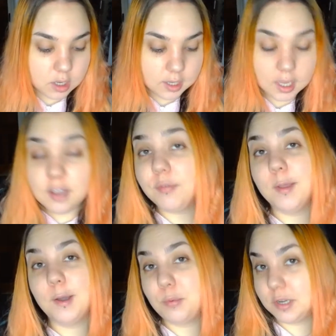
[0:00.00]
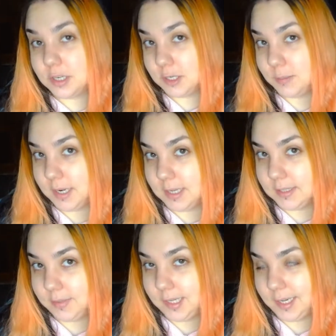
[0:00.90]
if you have watched my last
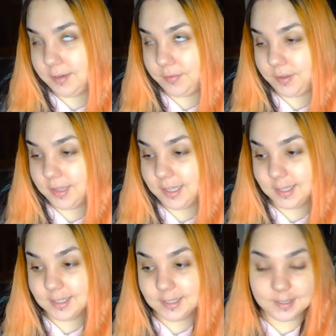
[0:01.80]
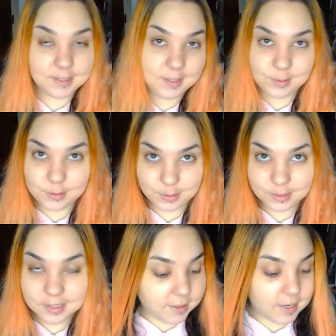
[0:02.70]
video, and if you didn't, you
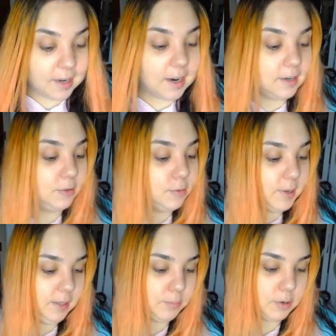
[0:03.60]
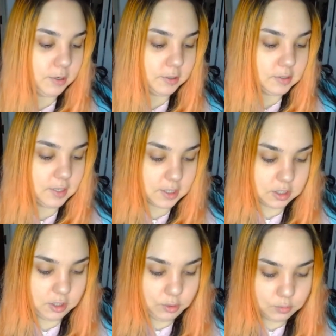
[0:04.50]
should. There are too many products to
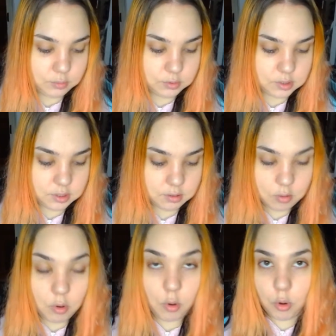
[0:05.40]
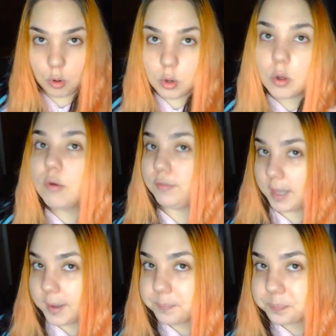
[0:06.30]
actually use all of
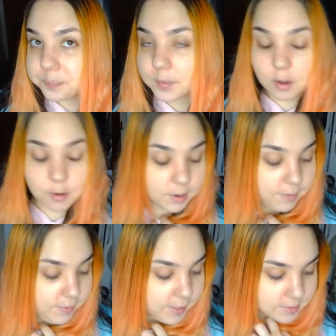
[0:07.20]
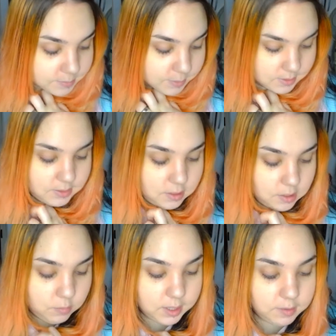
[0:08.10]
them on my face because, you
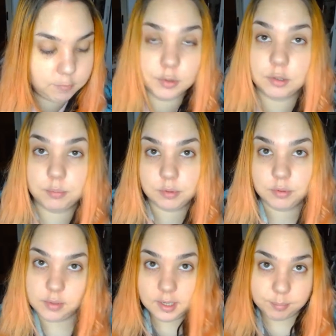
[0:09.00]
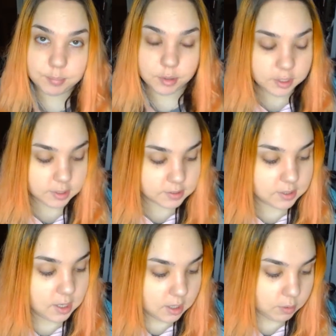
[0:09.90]
know, we have multiple lip products,
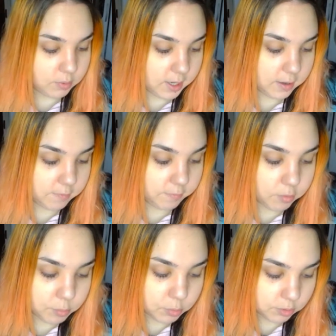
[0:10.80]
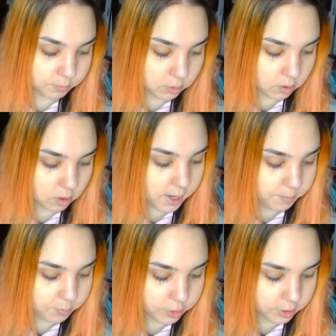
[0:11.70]
we have multiple eye
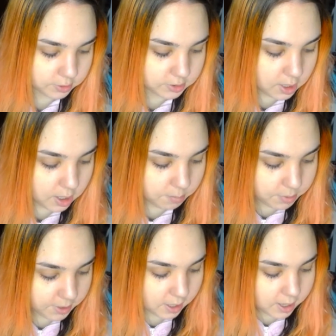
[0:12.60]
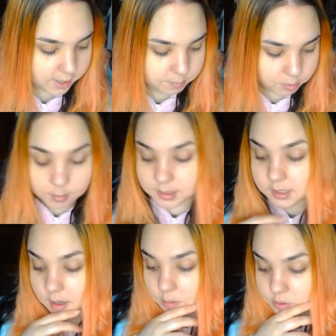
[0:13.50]
products, but I promise
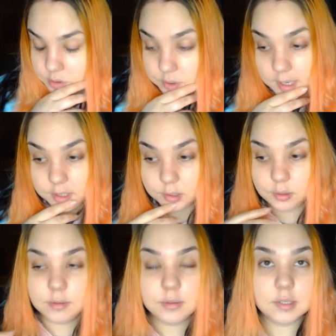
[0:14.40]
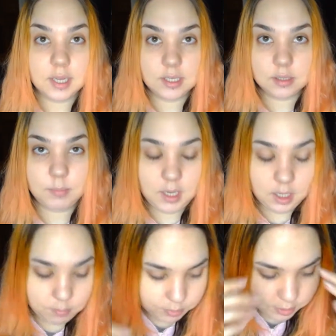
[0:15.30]
I will try to use as
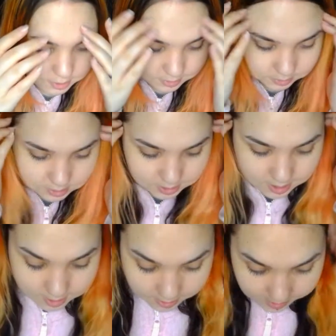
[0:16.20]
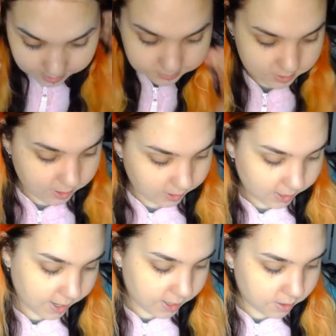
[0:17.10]
many products as I
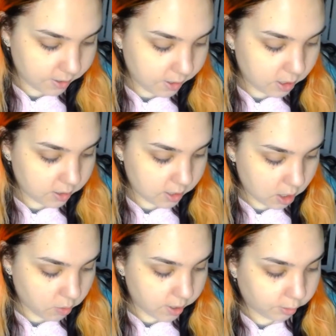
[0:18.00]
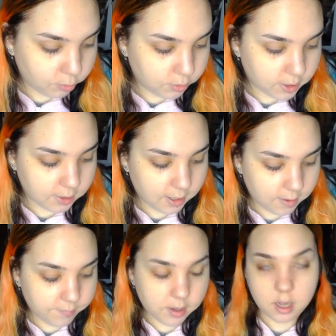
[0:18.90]
can. Now, I do not
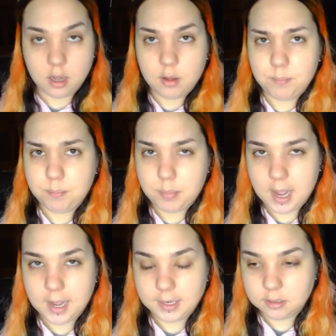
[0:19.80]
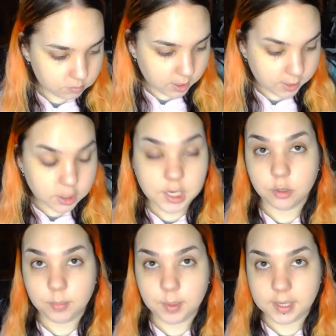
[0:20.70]
have a bad
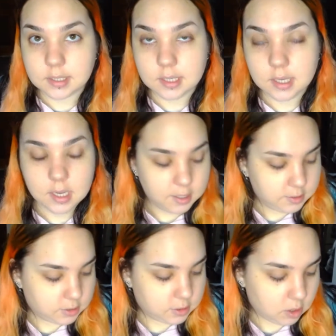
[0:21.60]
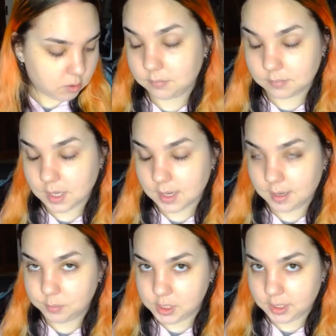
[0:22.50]
eyeshadow base, so
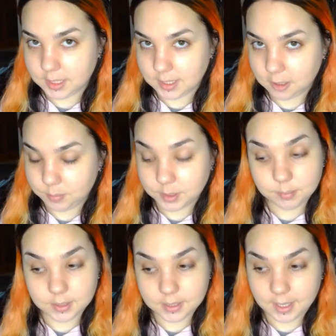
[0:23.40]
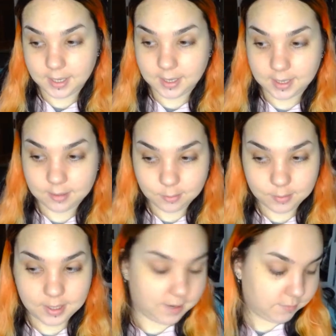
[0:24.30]
I'm cheating a little bit, but hey, I don't
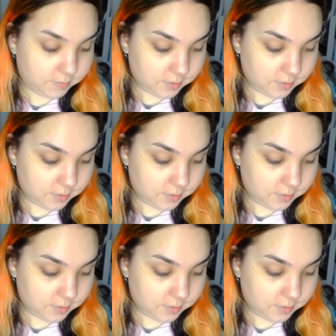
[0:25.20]
have